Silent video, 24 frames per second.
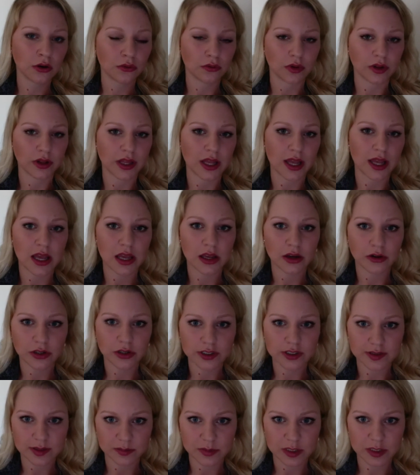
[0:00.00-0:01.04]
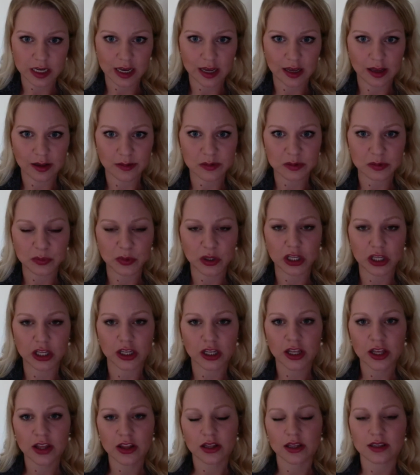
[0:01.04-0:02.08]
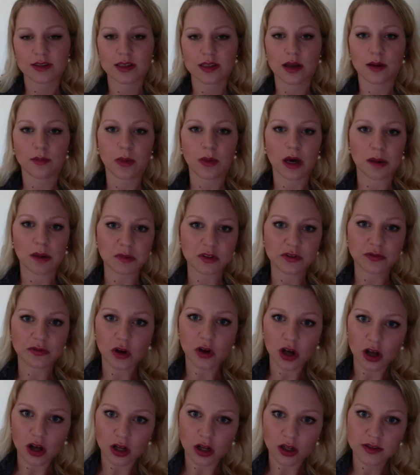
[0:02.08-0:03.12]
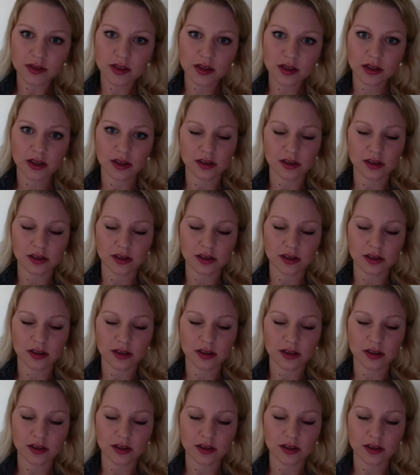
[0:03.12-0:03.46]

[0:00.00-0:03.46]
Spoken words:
really angry sometimes, but it's not mom's fault.